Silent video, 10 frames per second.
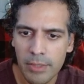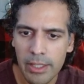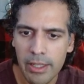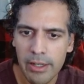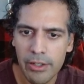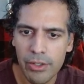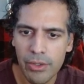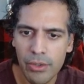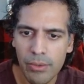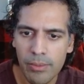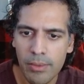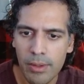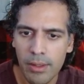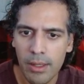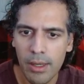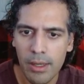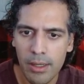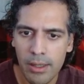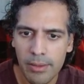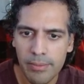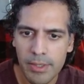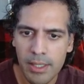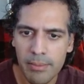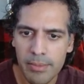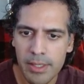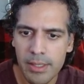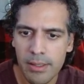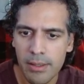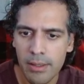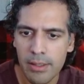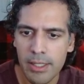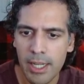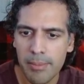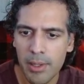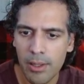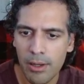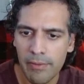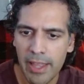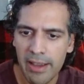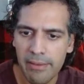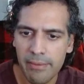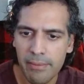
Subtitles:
then do sums table of that